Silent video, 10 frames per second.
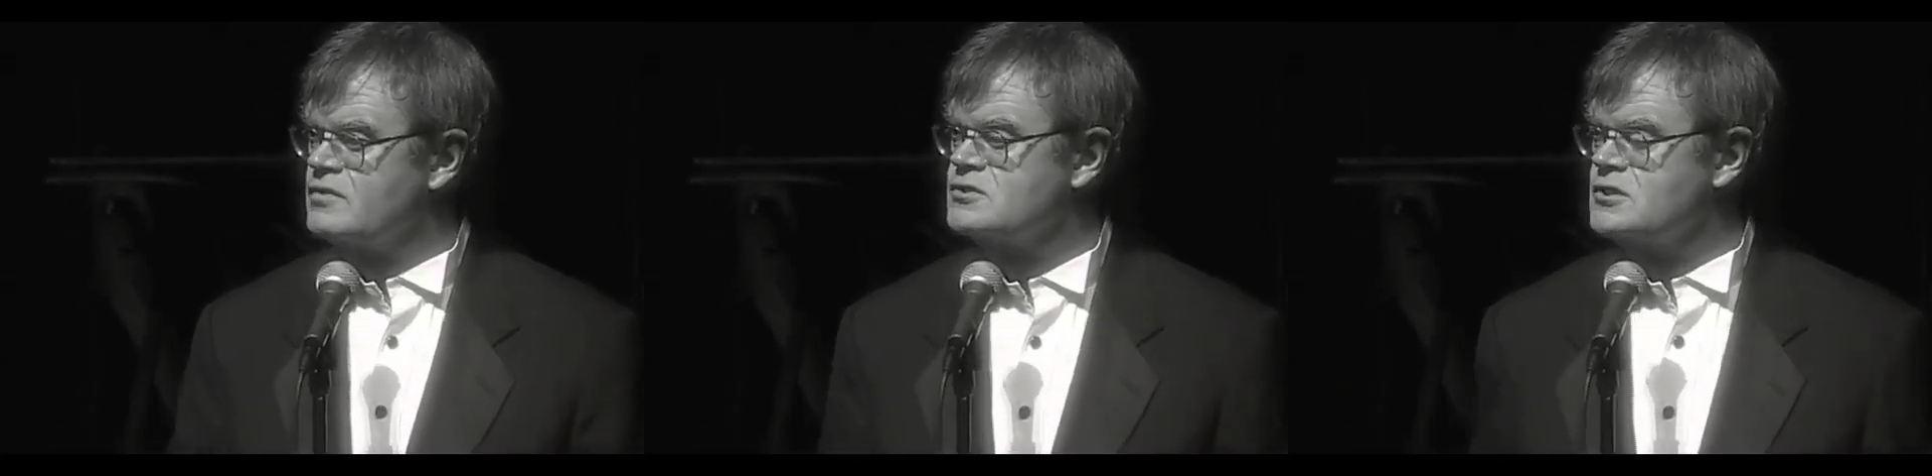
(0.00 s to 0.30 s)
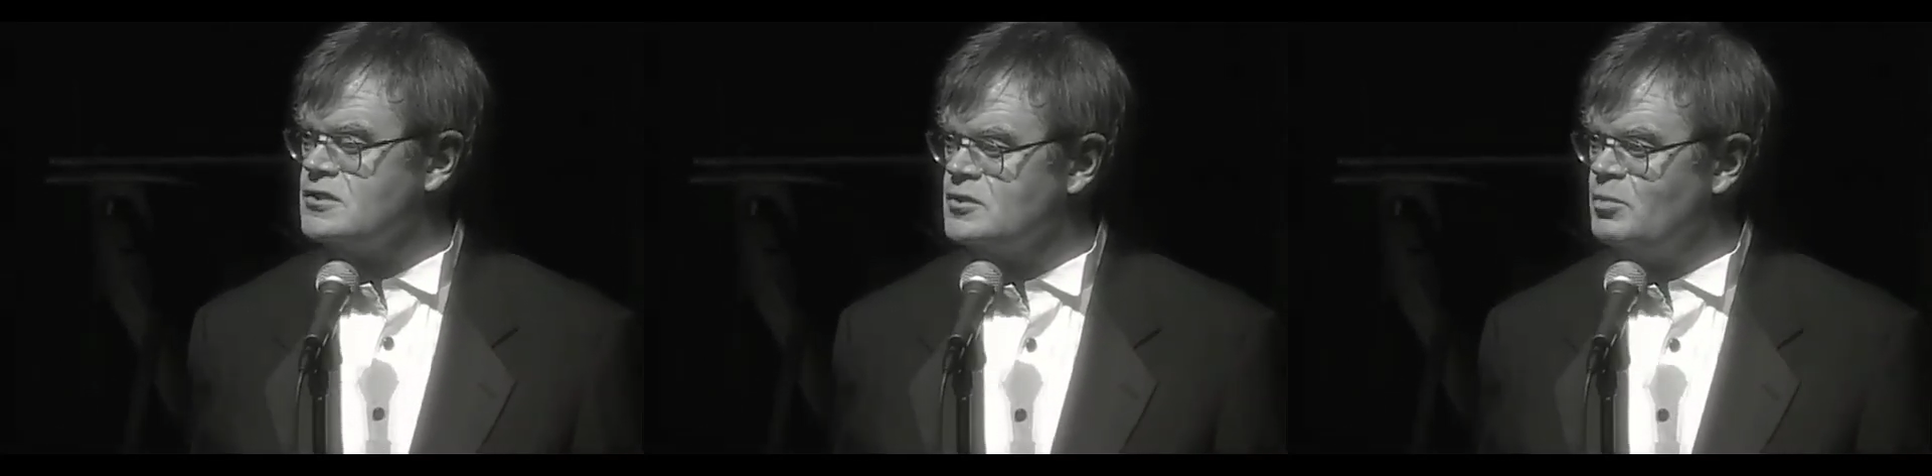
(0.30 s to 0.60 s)
of a
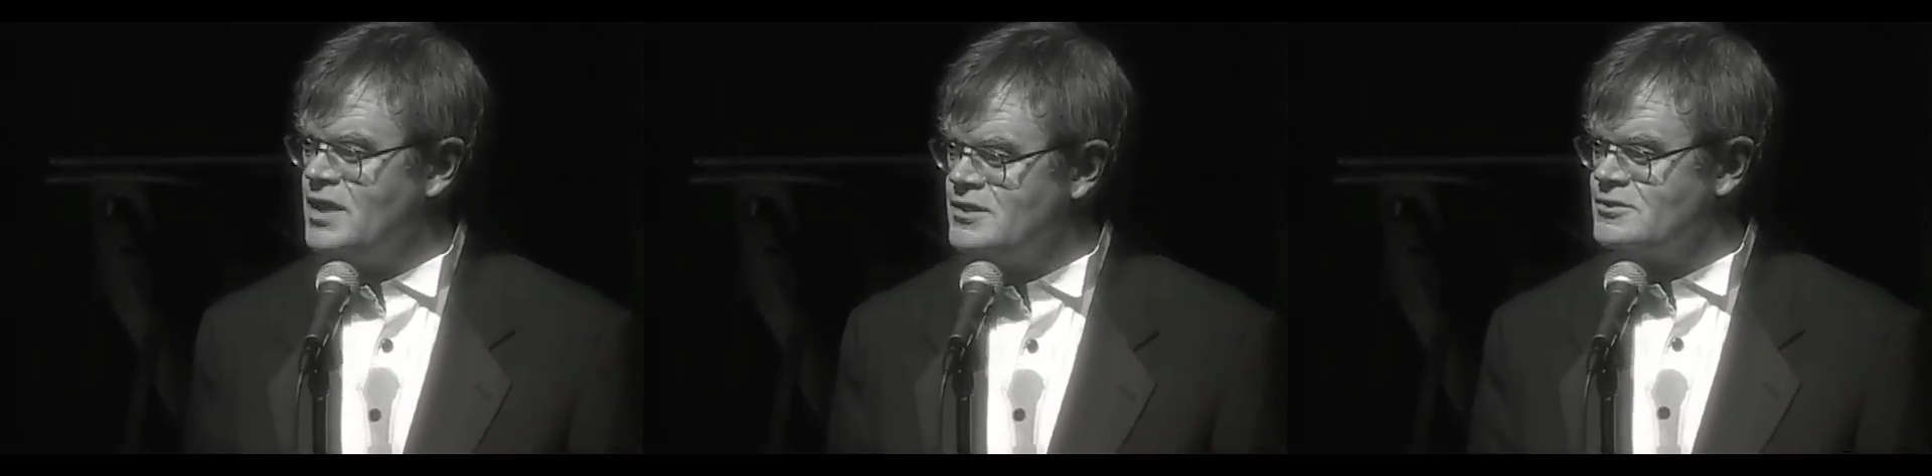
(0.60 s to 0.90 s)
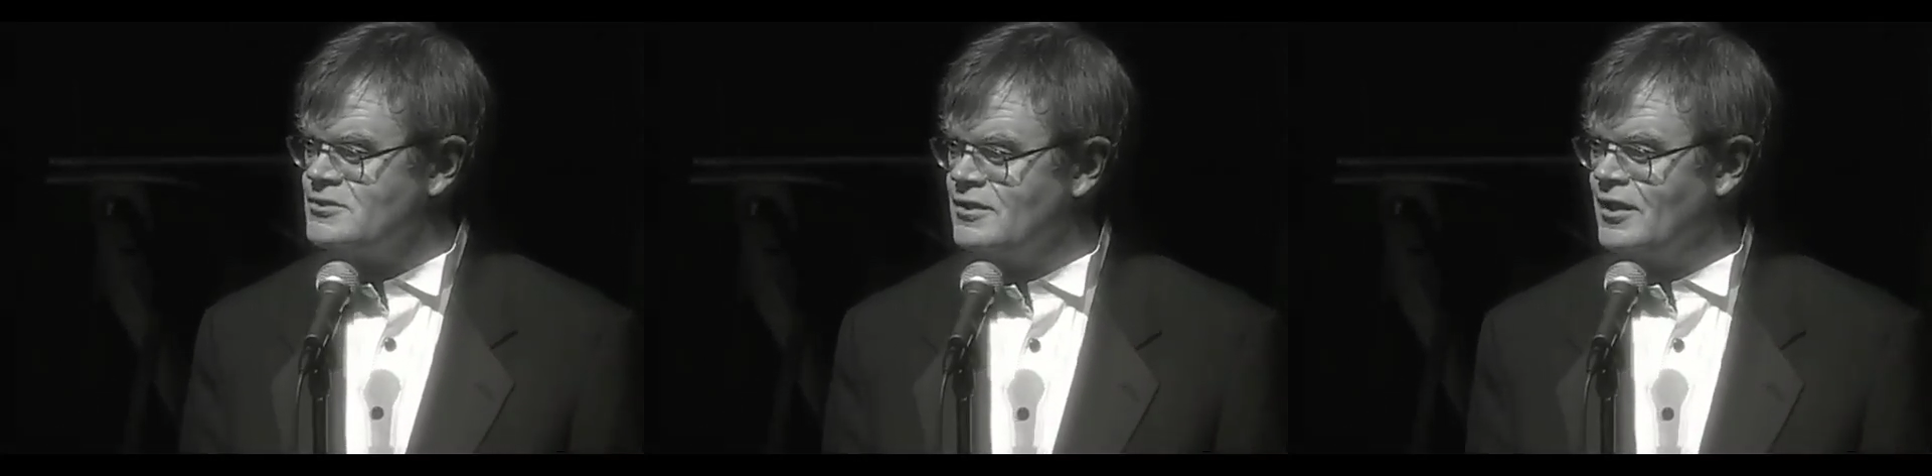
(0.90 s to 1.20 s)
steel
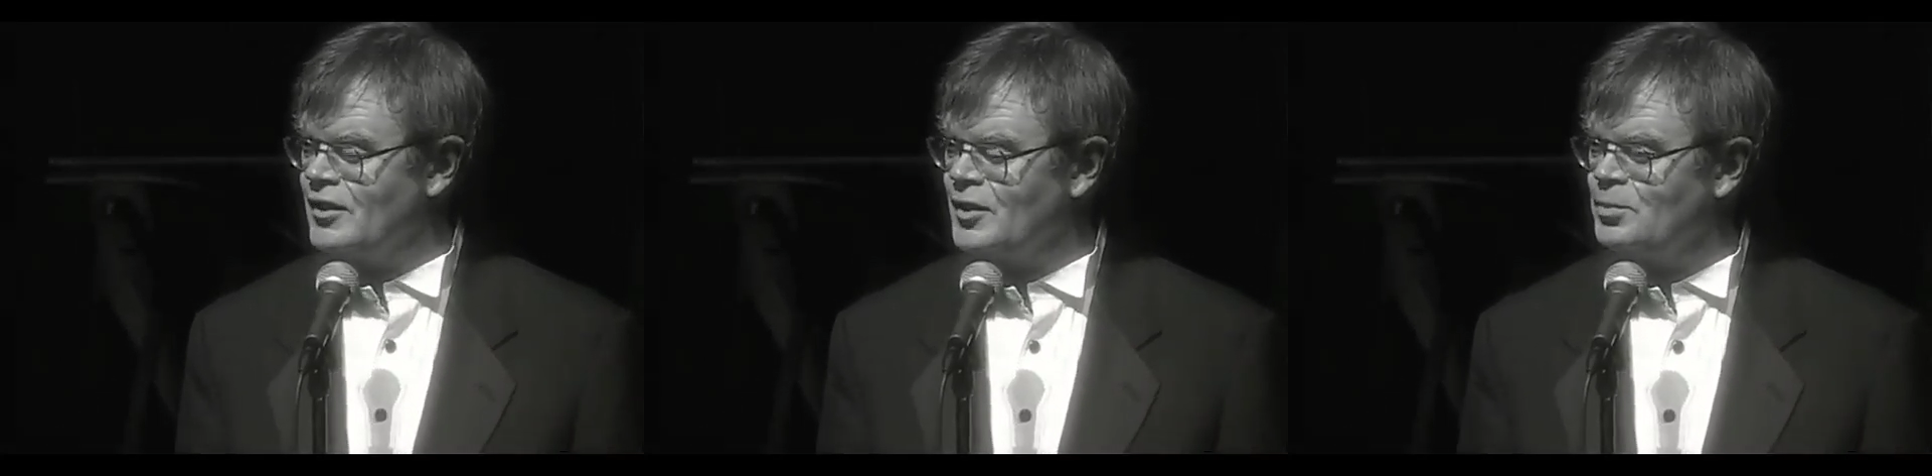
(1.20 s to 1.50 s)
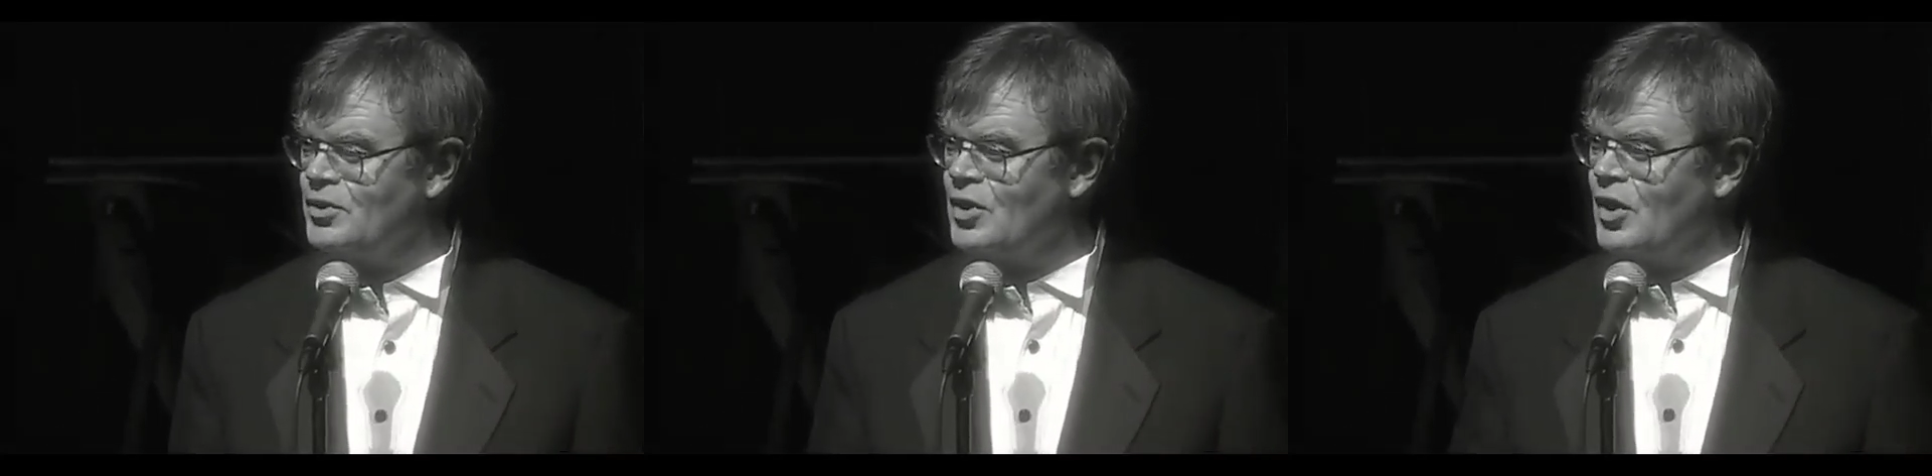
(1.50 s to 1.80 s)
basin, and they
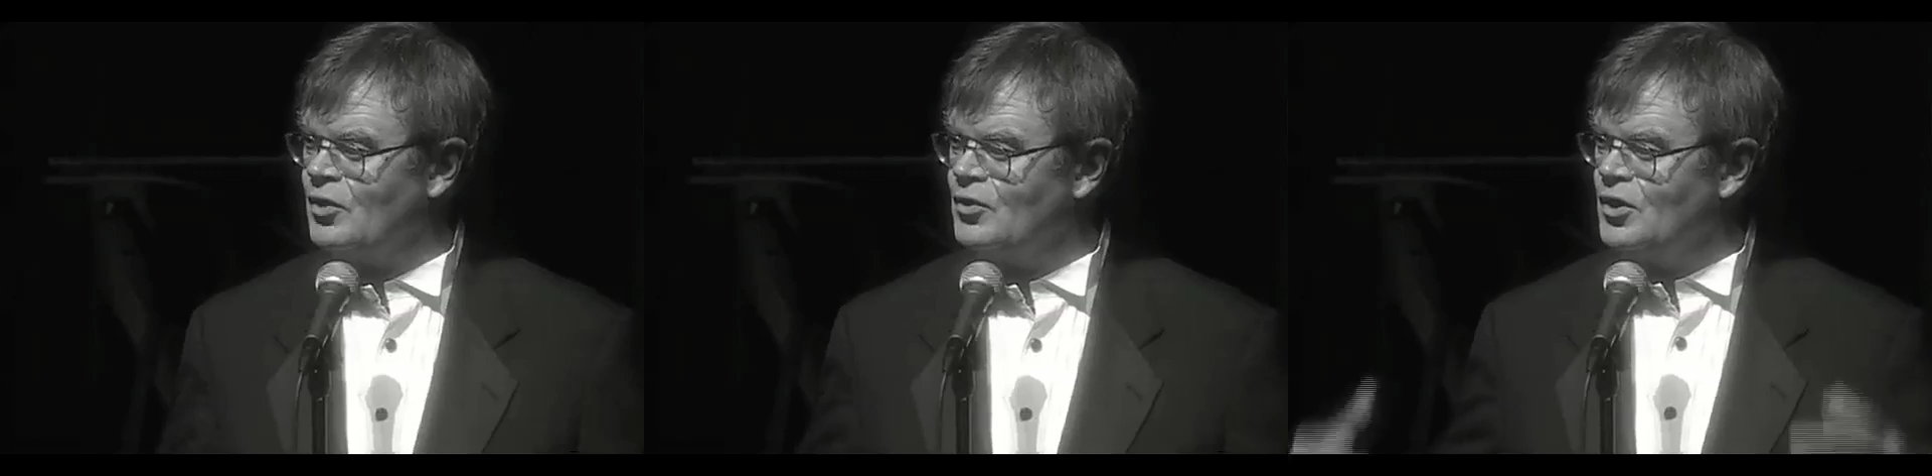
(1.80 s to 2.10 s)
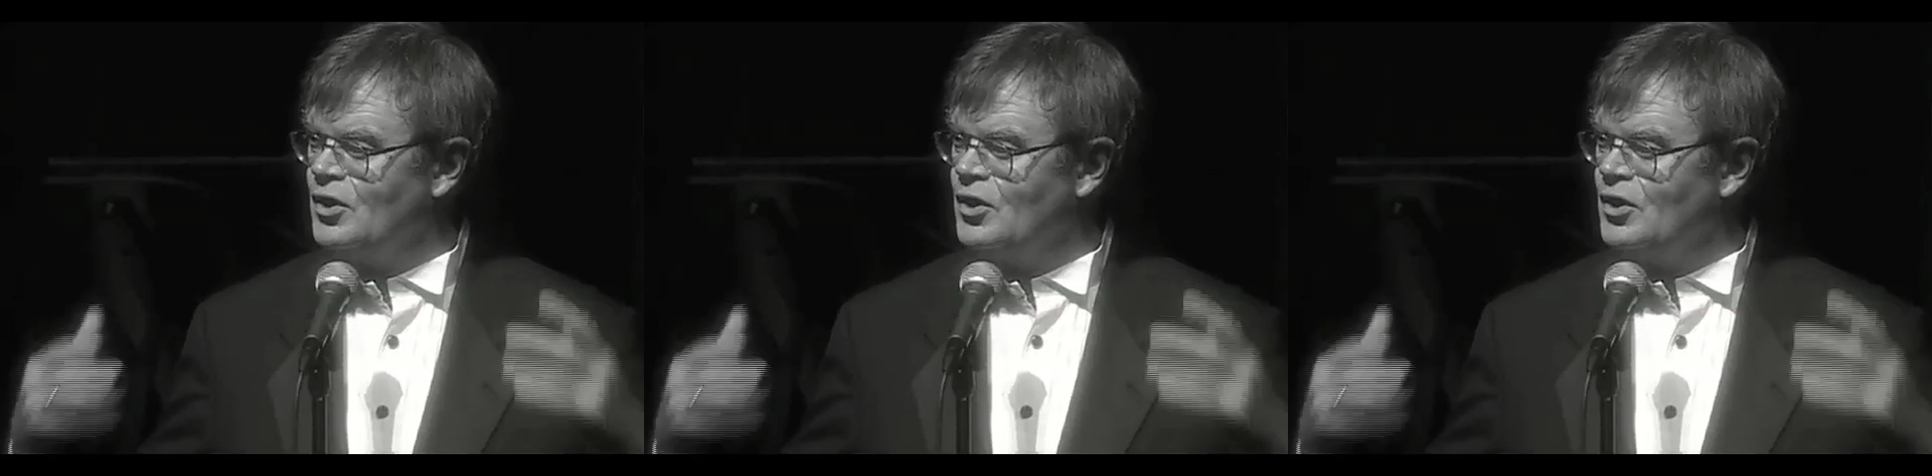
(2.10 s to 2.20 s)
put on